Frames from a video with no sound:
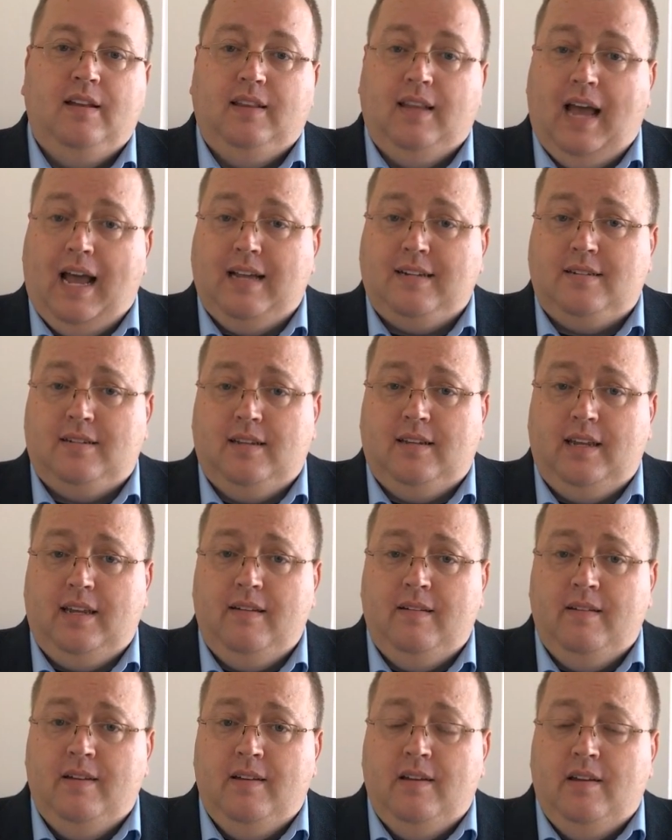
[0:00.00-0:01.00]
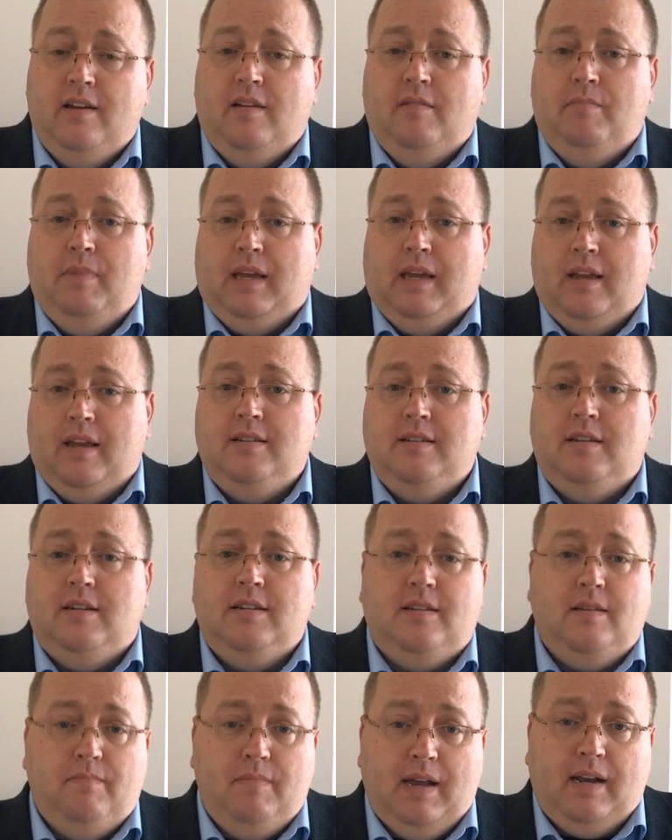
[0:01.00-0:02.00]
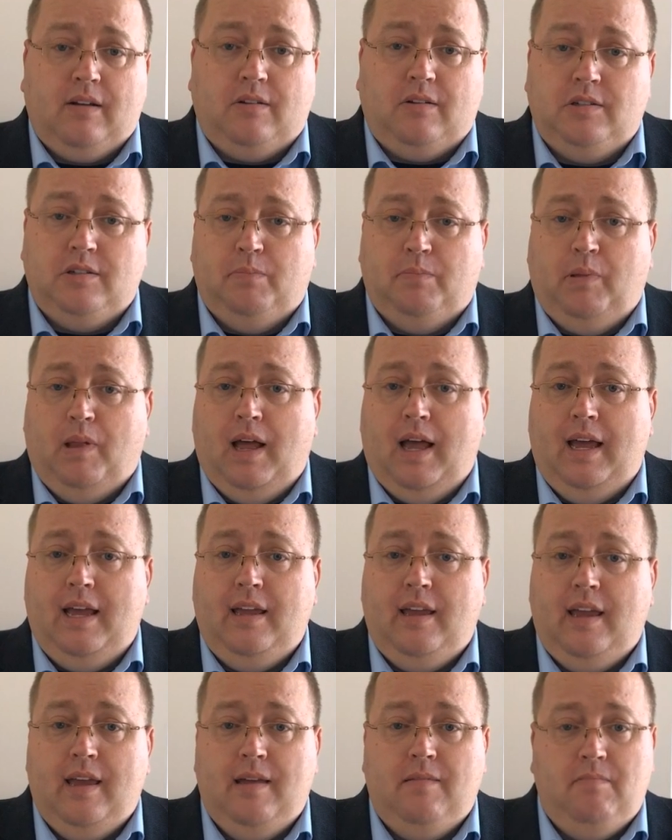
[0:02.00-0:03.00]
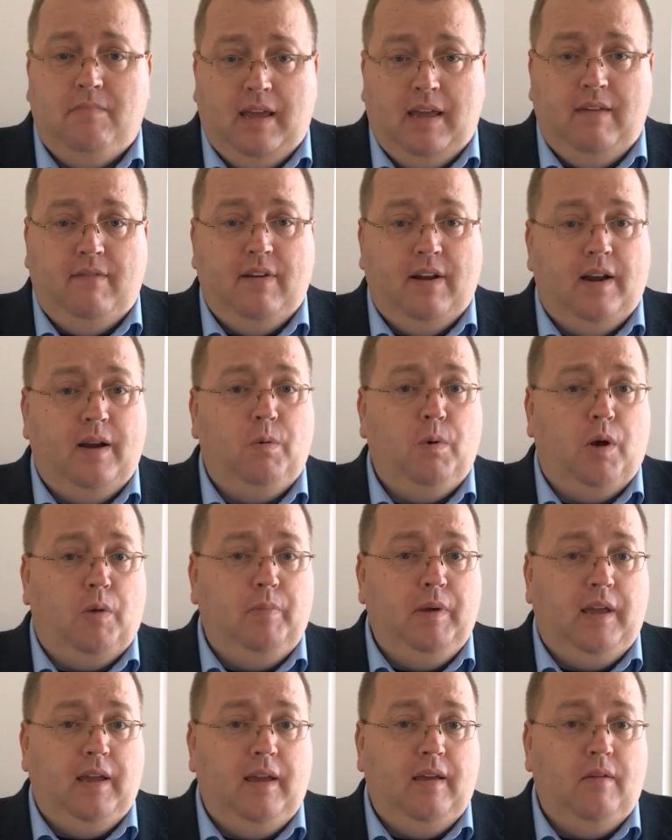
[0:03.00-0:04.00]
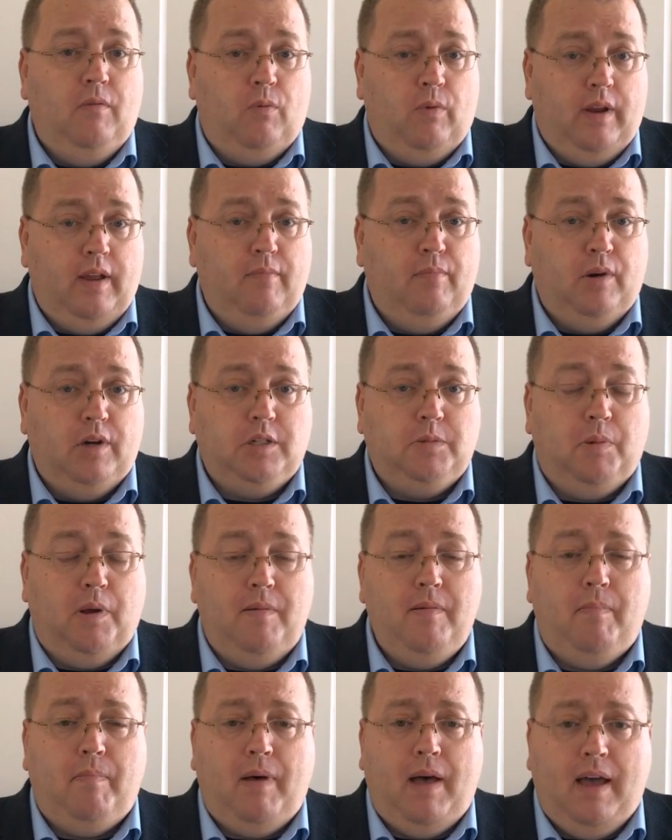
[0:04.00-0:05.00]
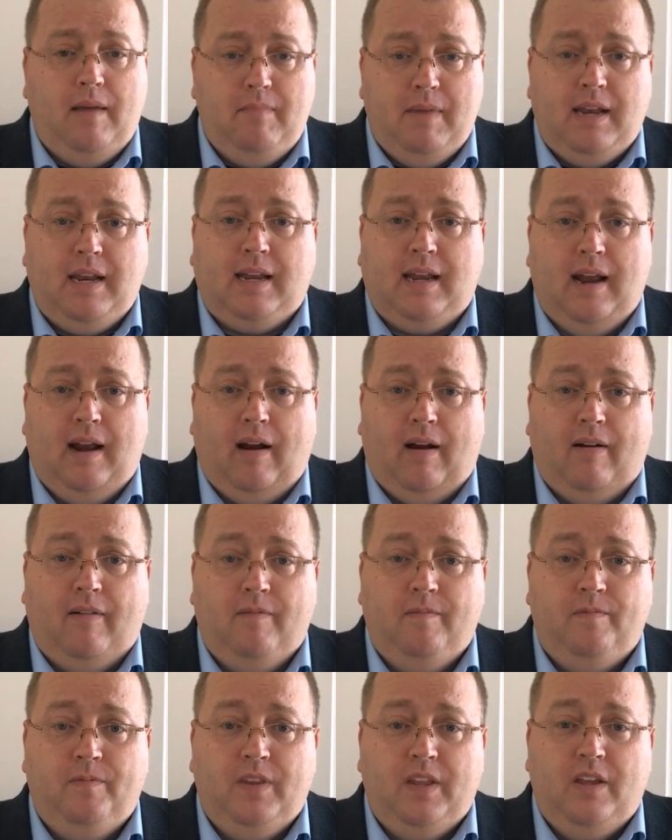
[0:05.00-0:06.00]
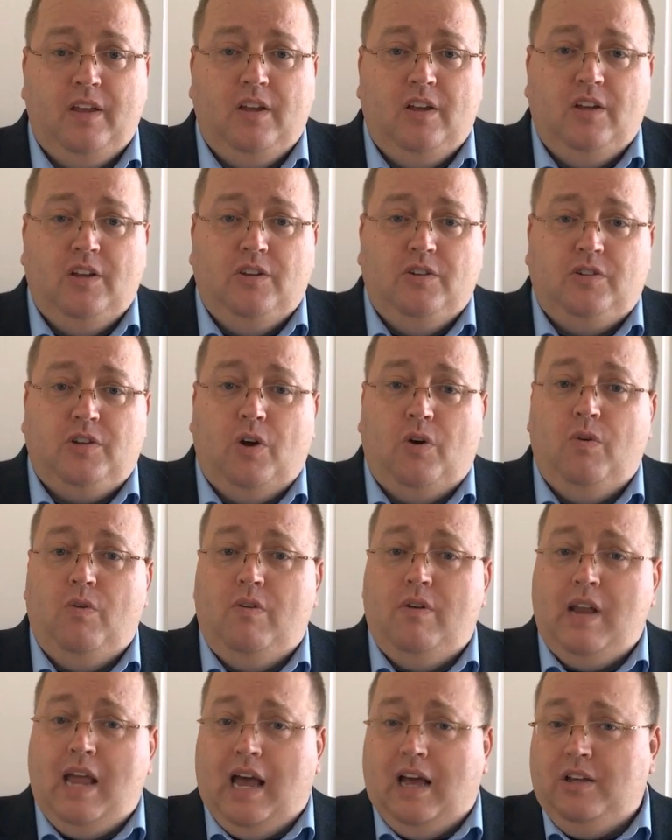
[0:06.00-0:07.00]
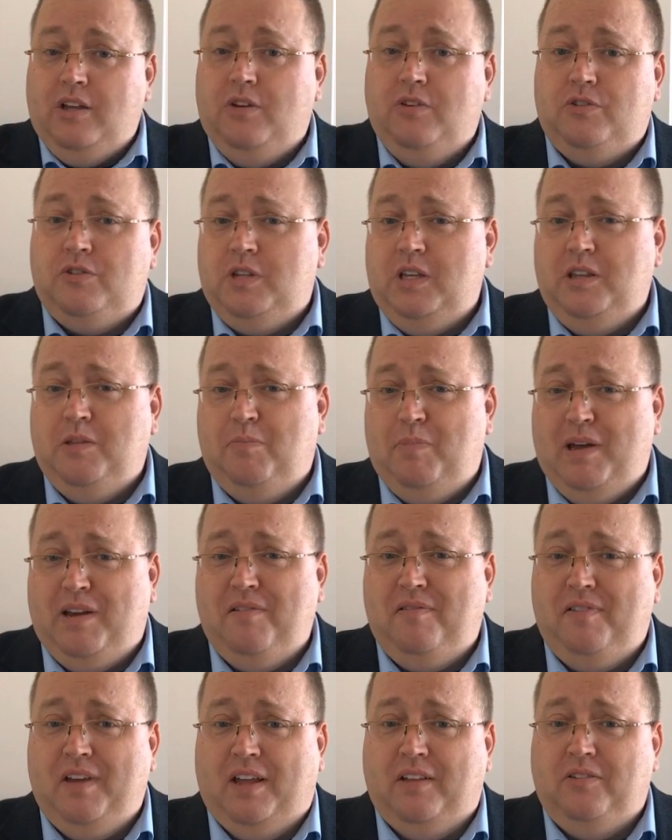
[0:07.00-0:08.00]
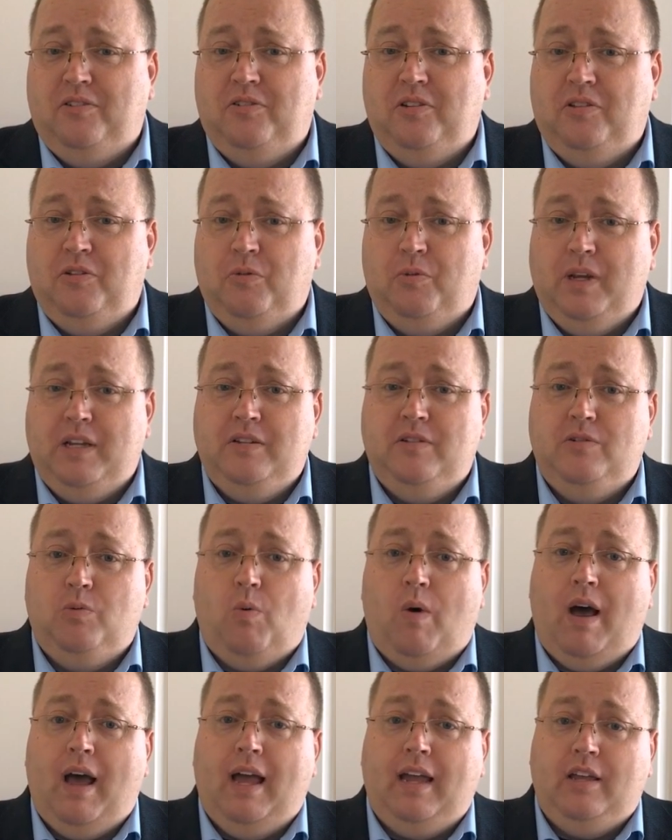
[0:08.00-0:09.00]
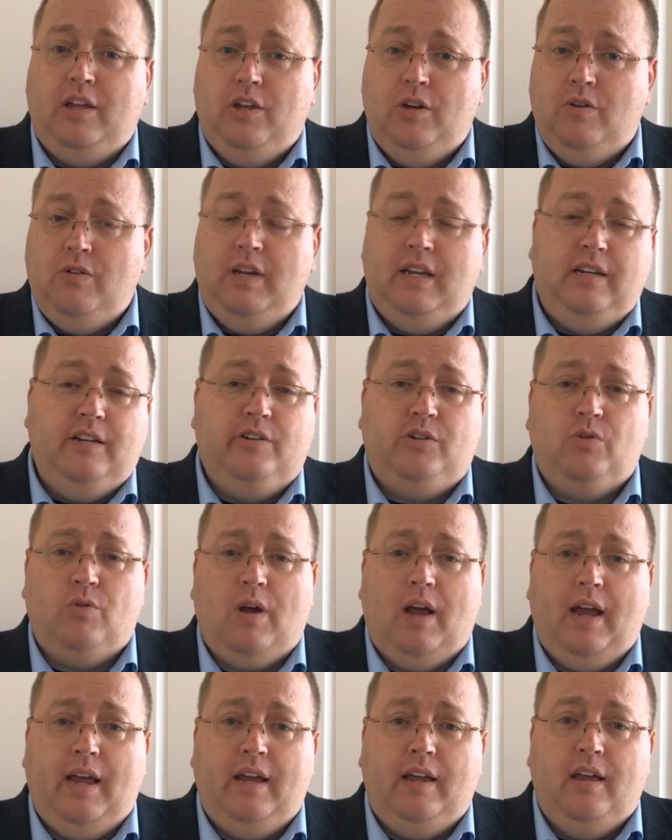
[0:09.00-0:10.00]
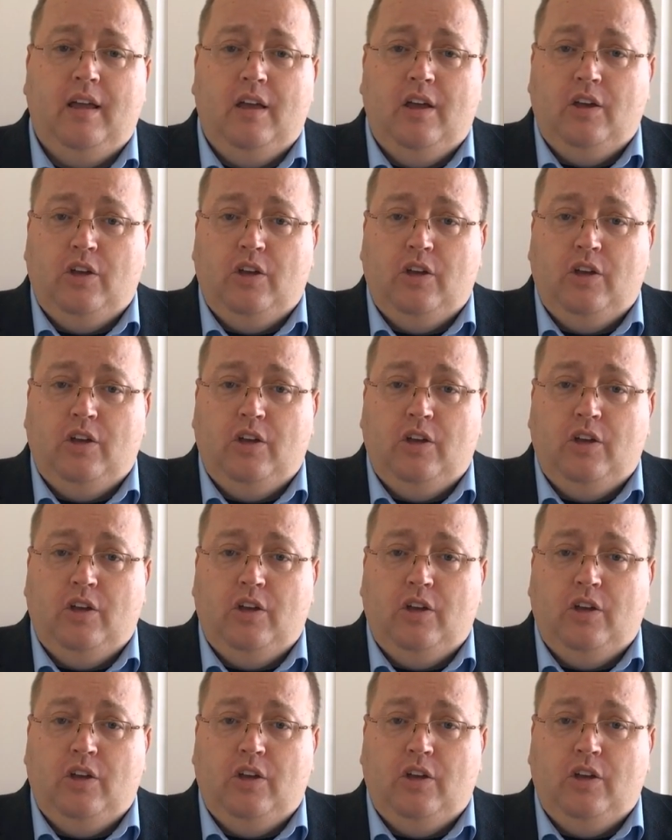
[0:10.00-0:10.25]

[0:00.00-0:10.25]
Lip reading: Lastly, because it is a medical supply, it may very well be reimbursable by Medi-Care. So now you see the benefits and the reasons why you need to try